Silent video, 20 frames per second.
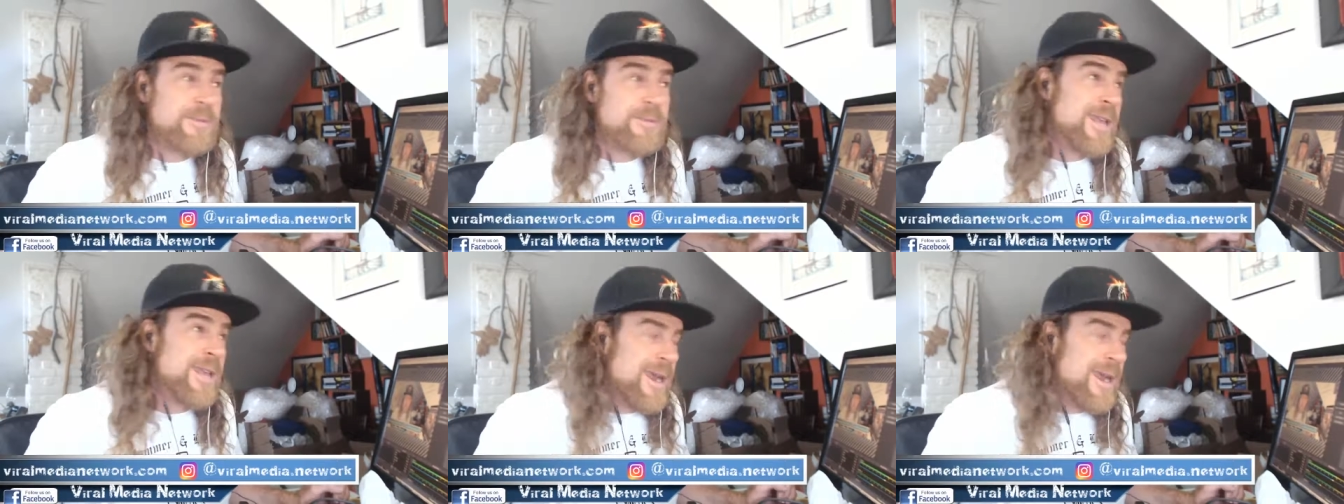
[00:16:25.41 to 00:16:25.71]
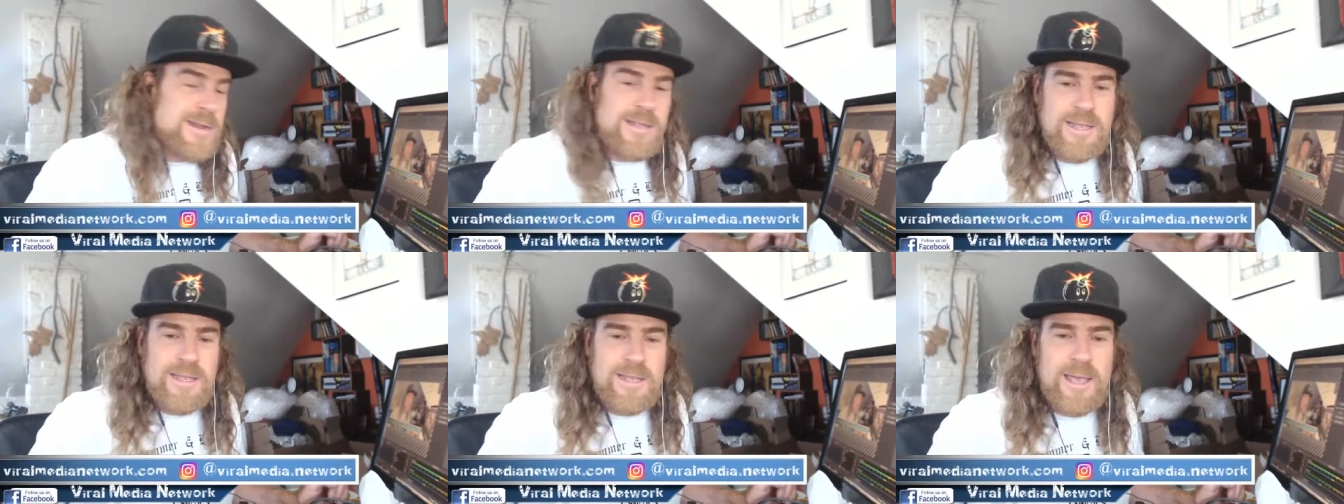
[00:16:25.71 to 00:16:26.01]

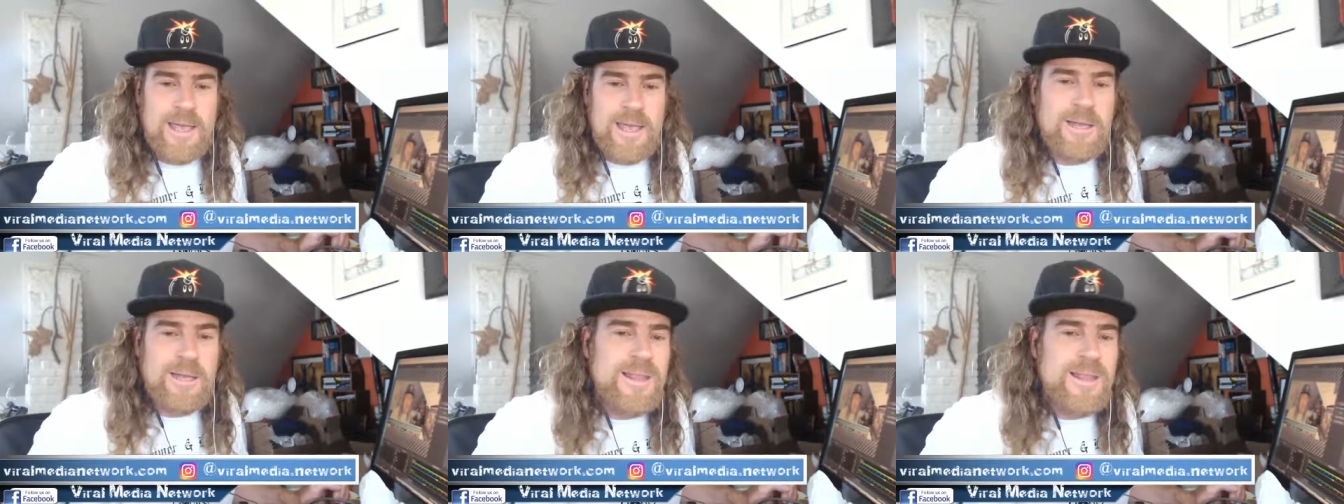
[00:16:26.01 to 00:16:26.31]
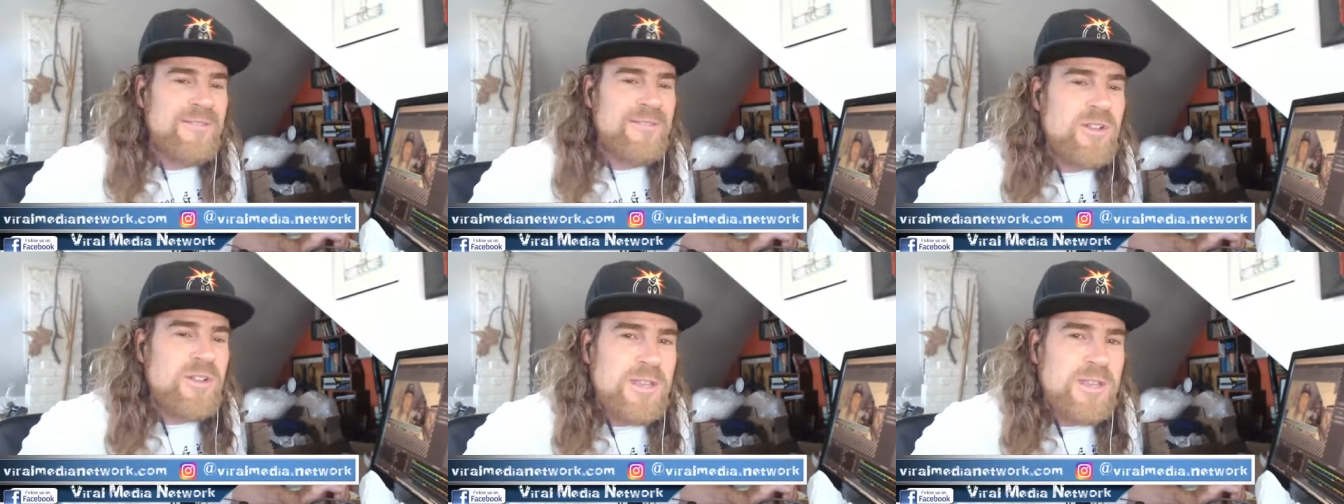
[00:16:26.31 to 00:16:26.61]
technically like
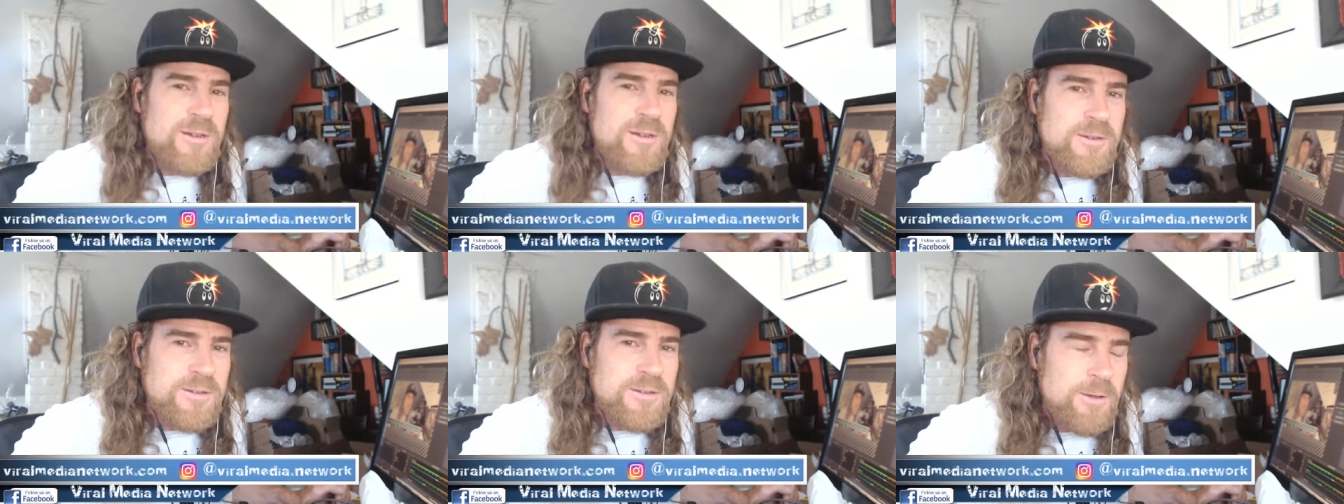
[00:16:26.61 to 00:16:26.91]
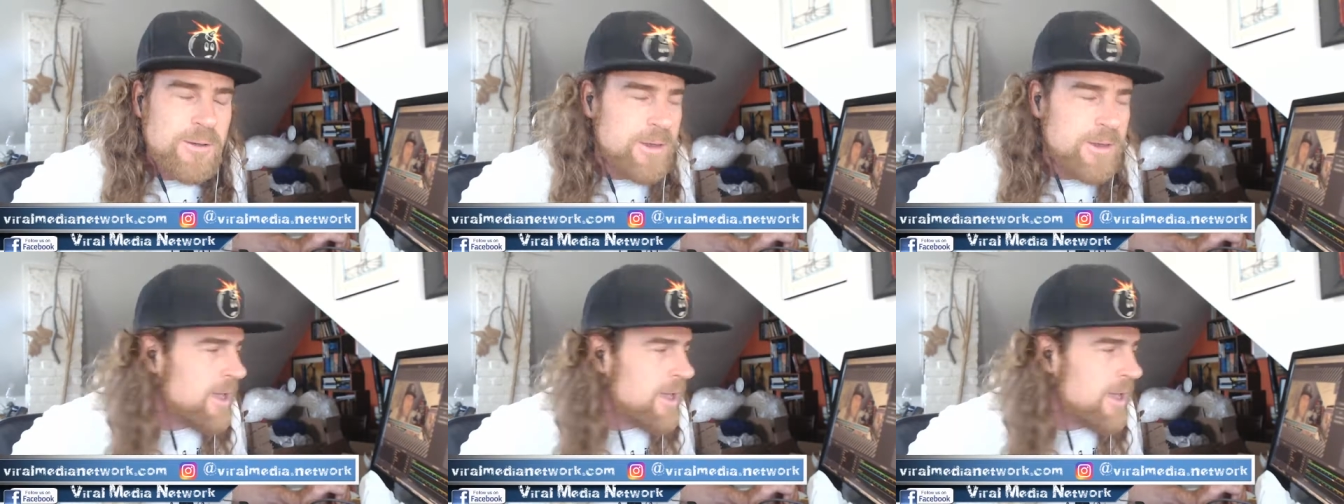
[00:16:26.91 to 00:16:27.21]
eleven years,
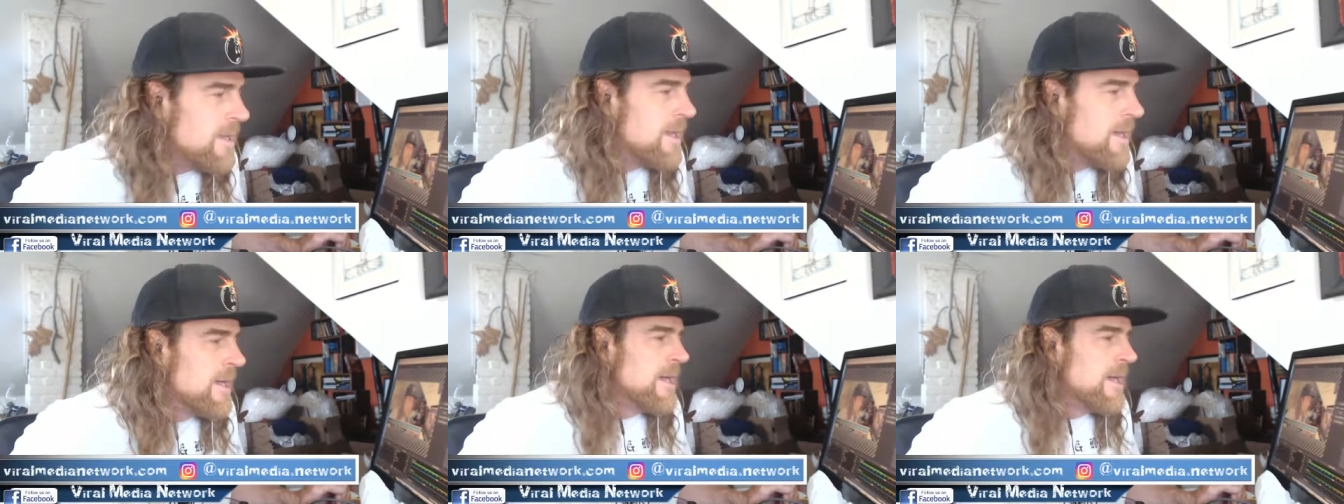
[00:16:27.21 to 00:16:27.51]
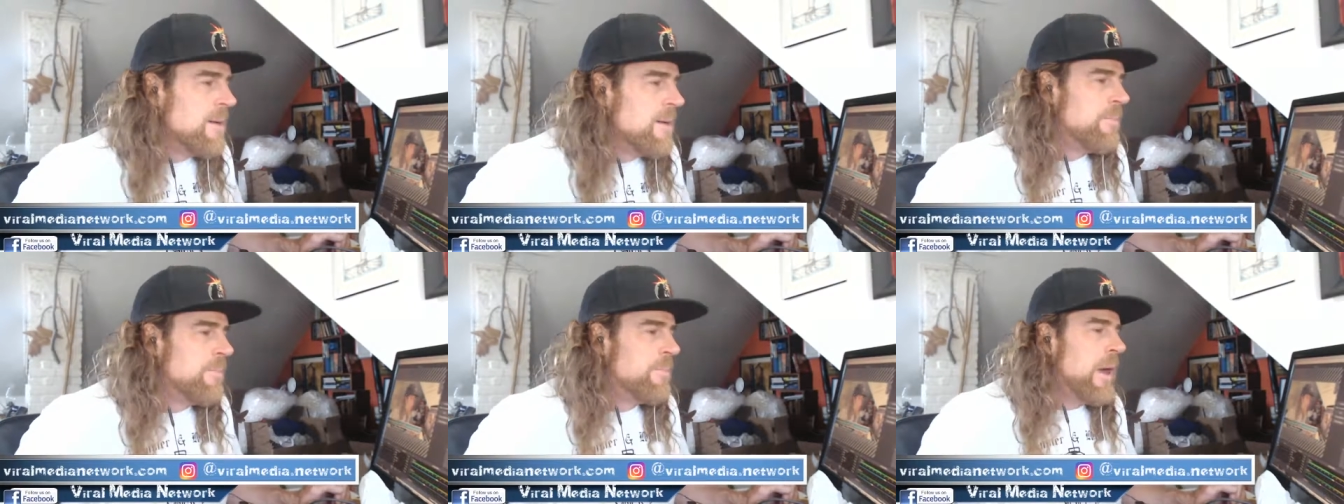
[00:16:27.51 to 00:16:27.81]
okay?
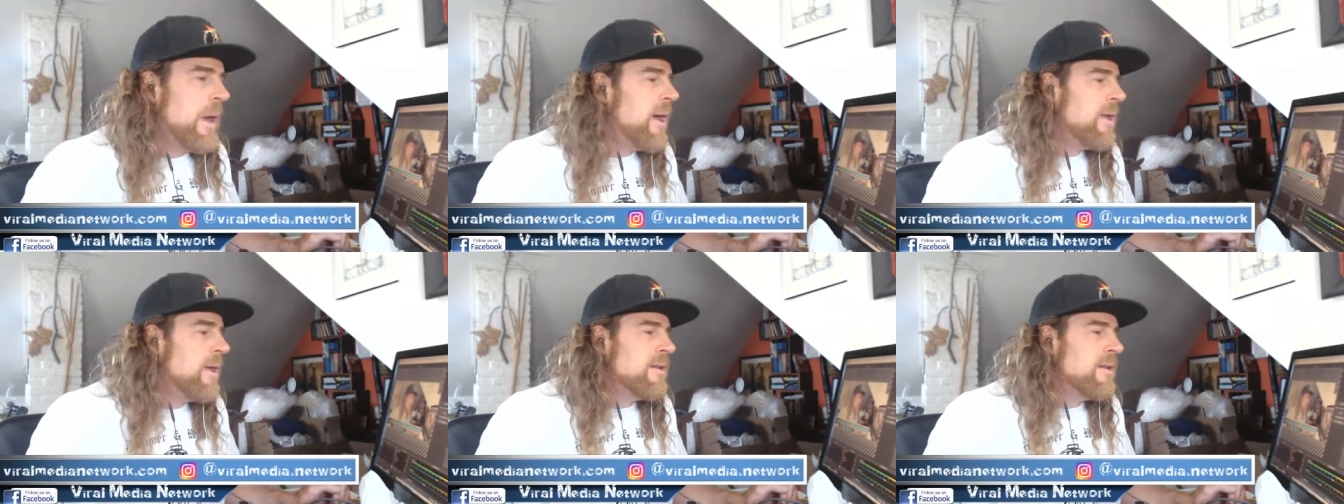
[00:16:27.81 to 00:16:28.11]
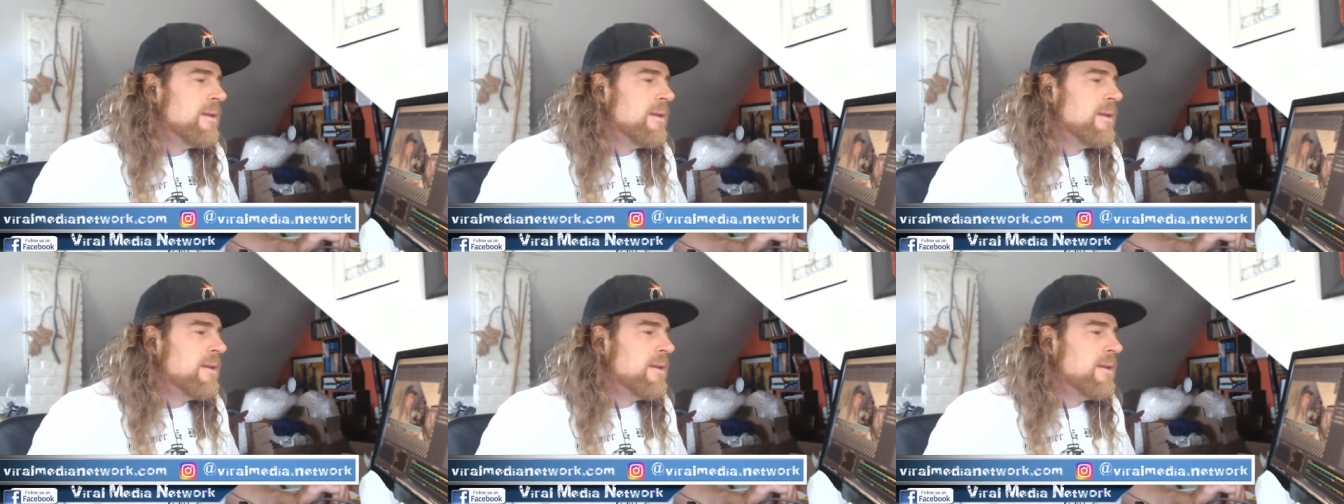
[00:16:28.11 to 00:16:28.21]
But